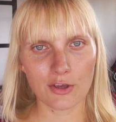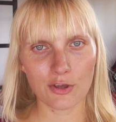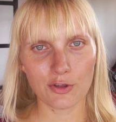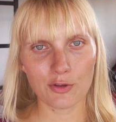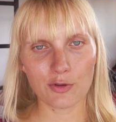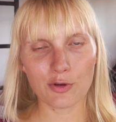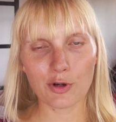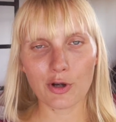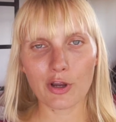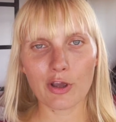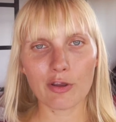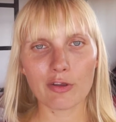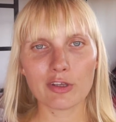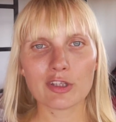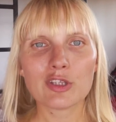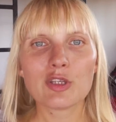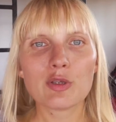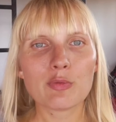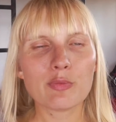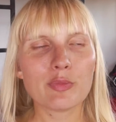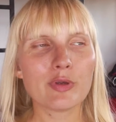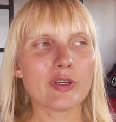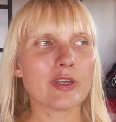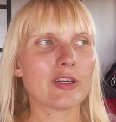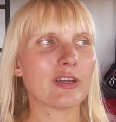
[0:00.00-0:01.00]
You're going to
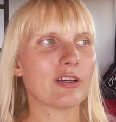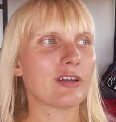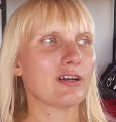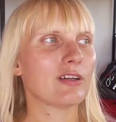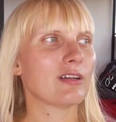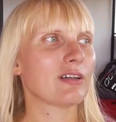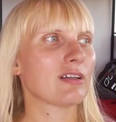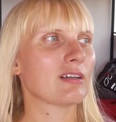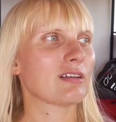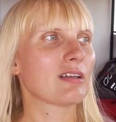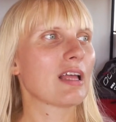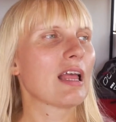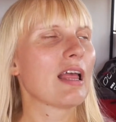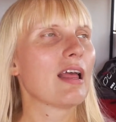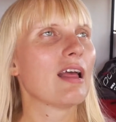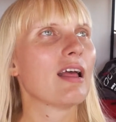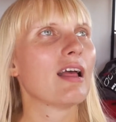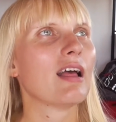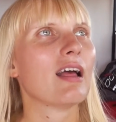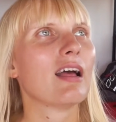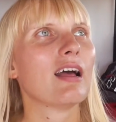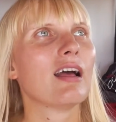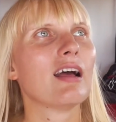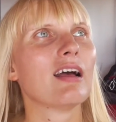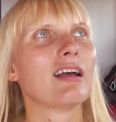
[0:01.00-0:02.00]
be a
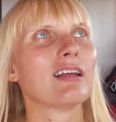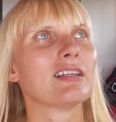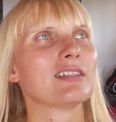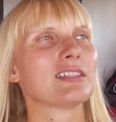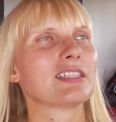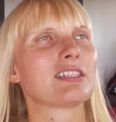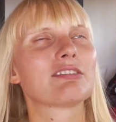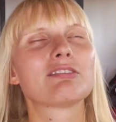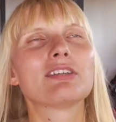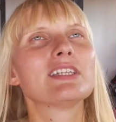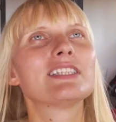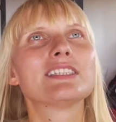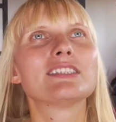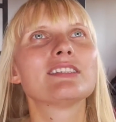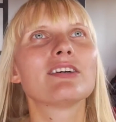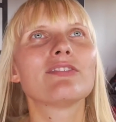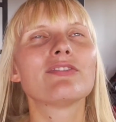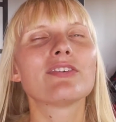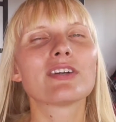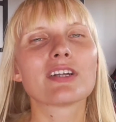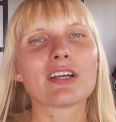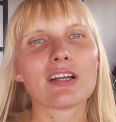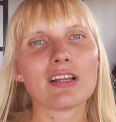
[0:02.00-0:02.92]
Christopher